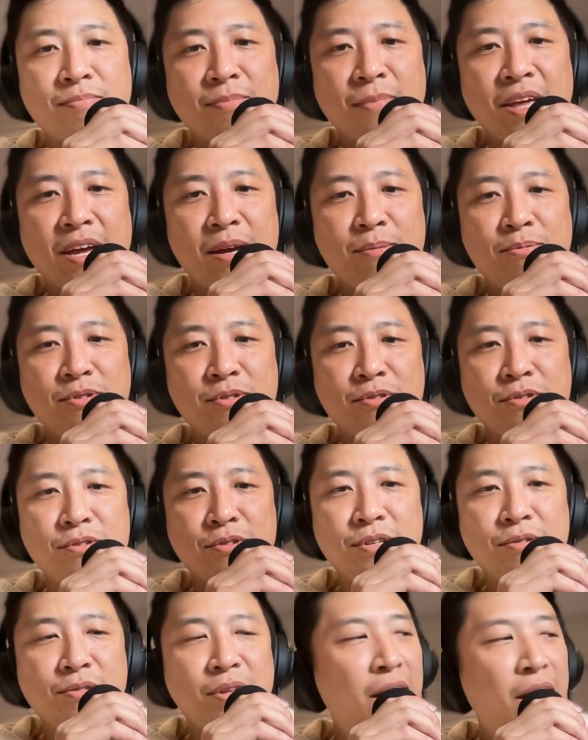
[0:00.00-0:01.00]

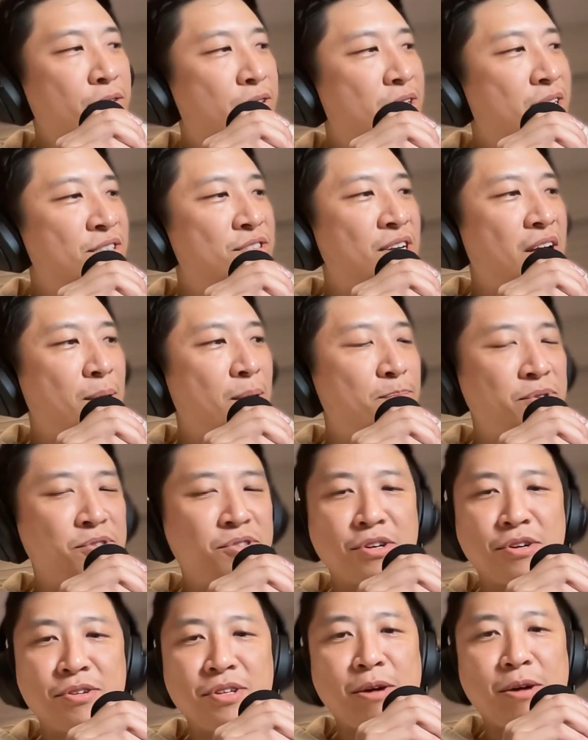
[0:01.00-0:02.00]
Absolutely. Now, this
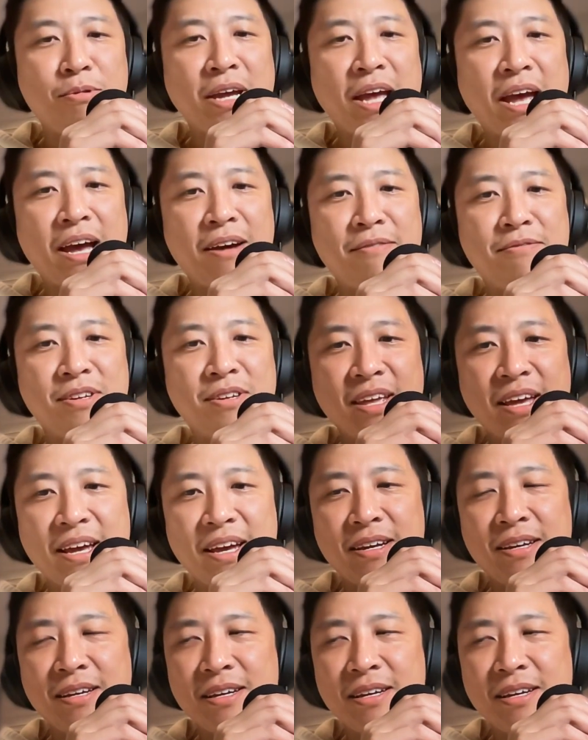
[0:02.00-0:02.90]
episode that we have today